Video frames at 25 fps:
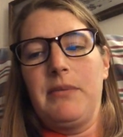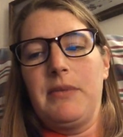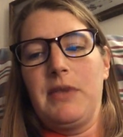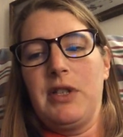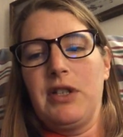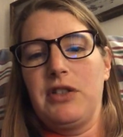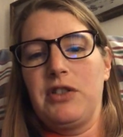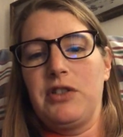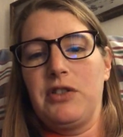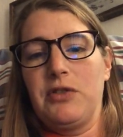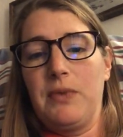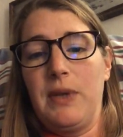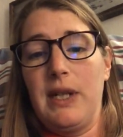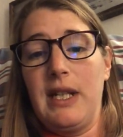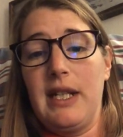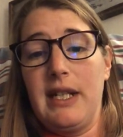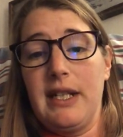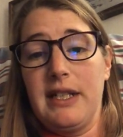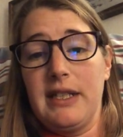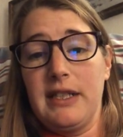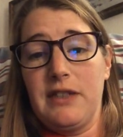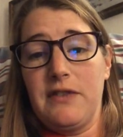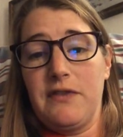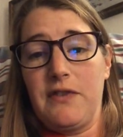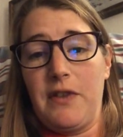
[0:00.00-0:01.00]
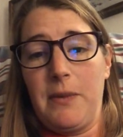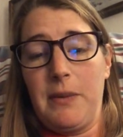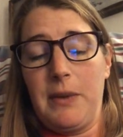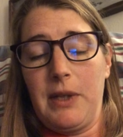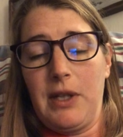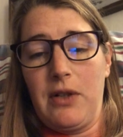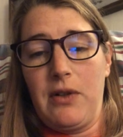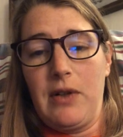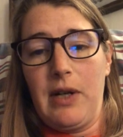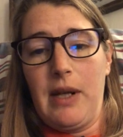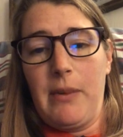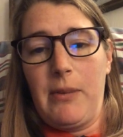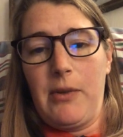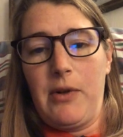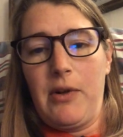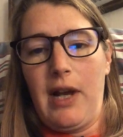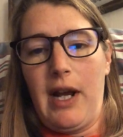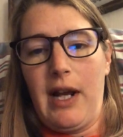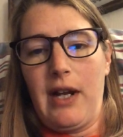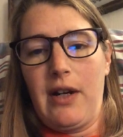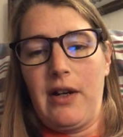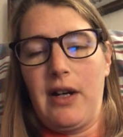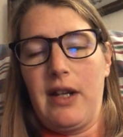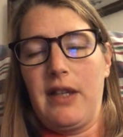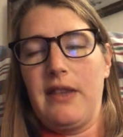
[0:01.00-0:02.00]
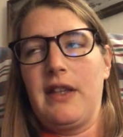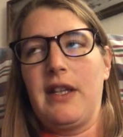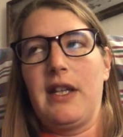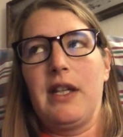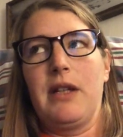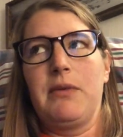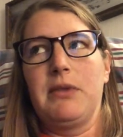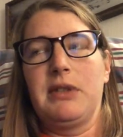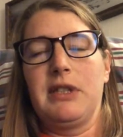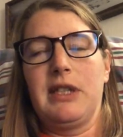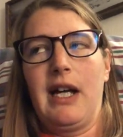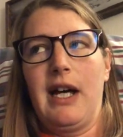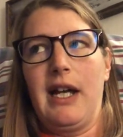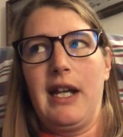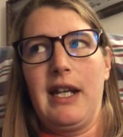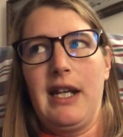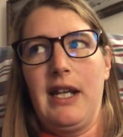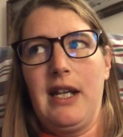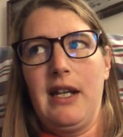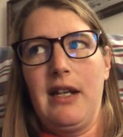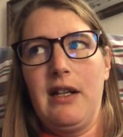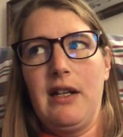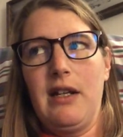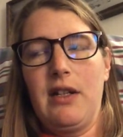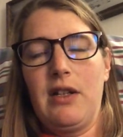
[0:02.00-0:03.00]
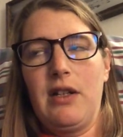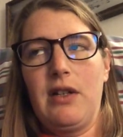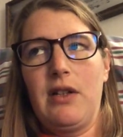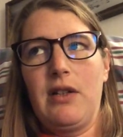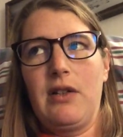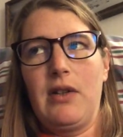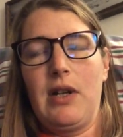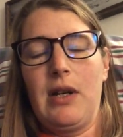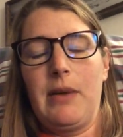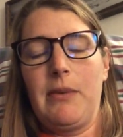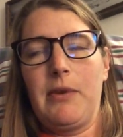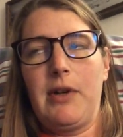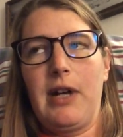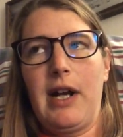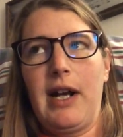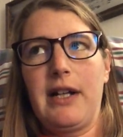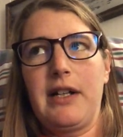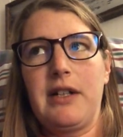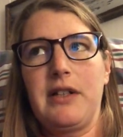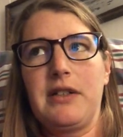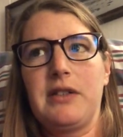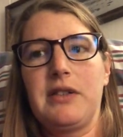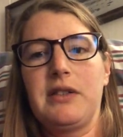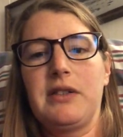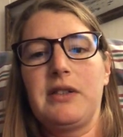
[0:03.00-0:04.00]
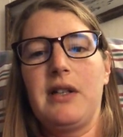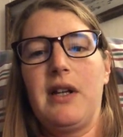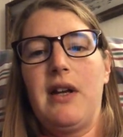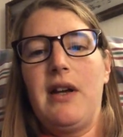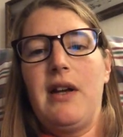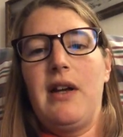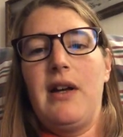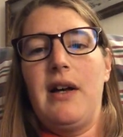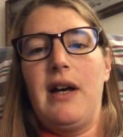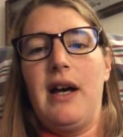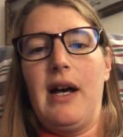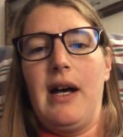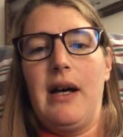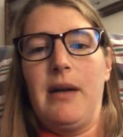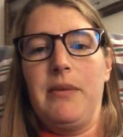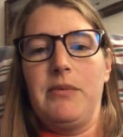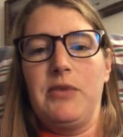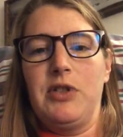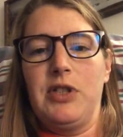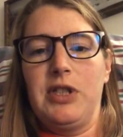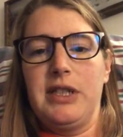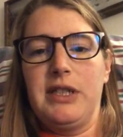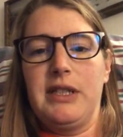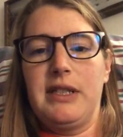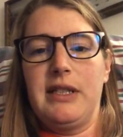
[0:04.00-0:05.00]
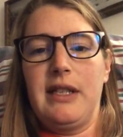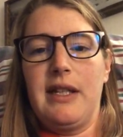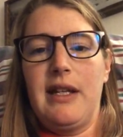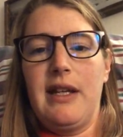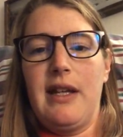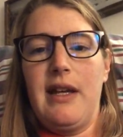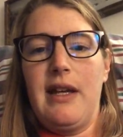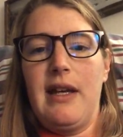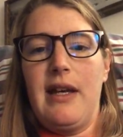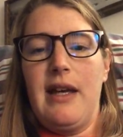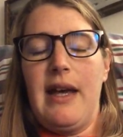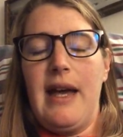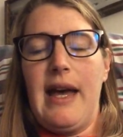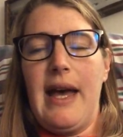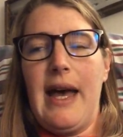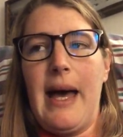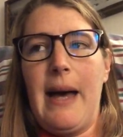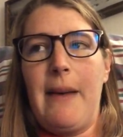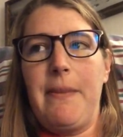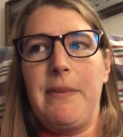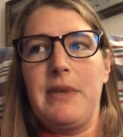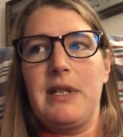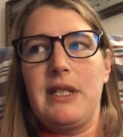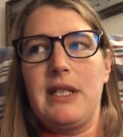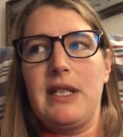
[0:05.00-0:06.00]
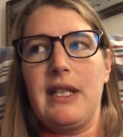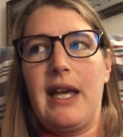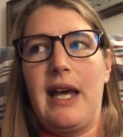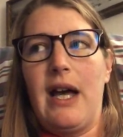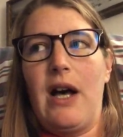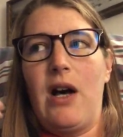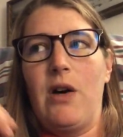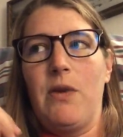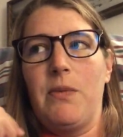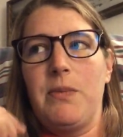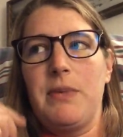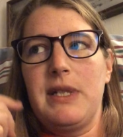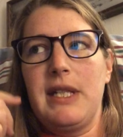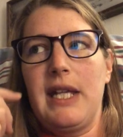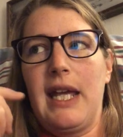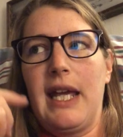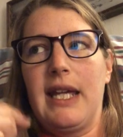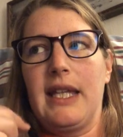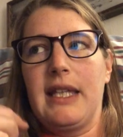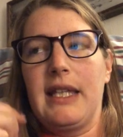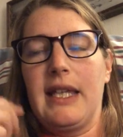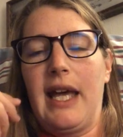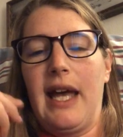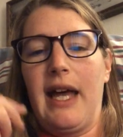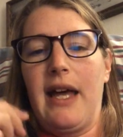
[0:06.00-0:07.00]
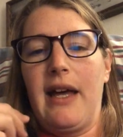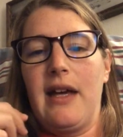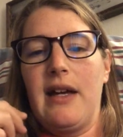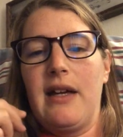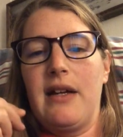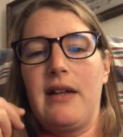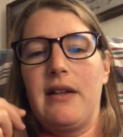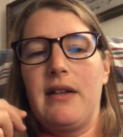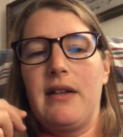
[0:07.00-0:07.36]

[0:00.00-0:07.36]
the sweetness from the graham cracker, I think it was honey graham crackers, just happened to help take that